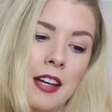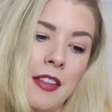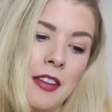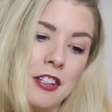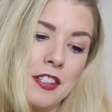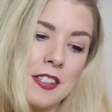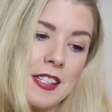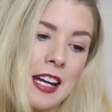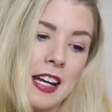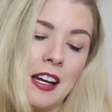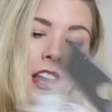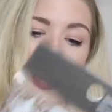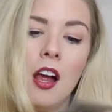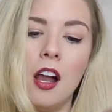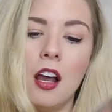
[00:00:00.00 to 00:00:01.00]
And they just say,
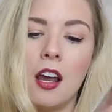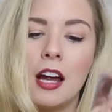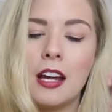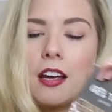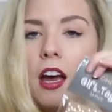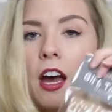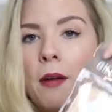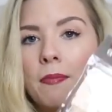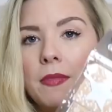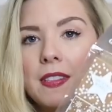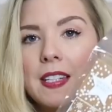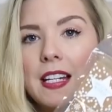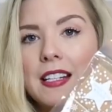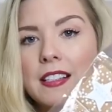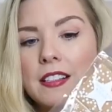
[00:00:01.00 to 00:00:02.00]
like,
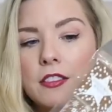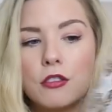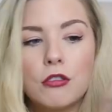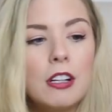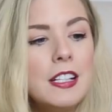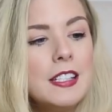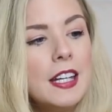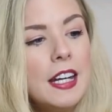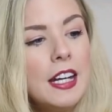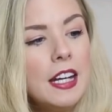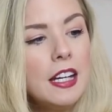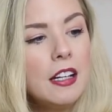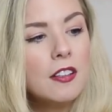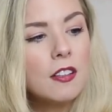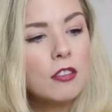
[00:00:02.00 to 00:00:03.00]
season's
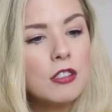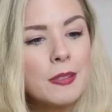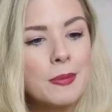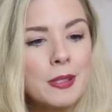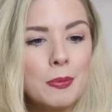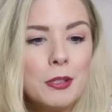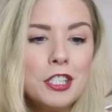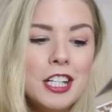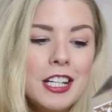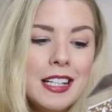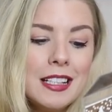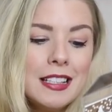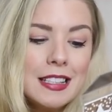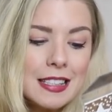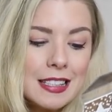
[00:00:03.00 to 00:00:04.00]
greetings, Christmas
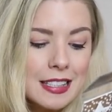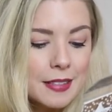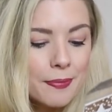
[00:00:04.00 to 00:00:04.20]
wishes,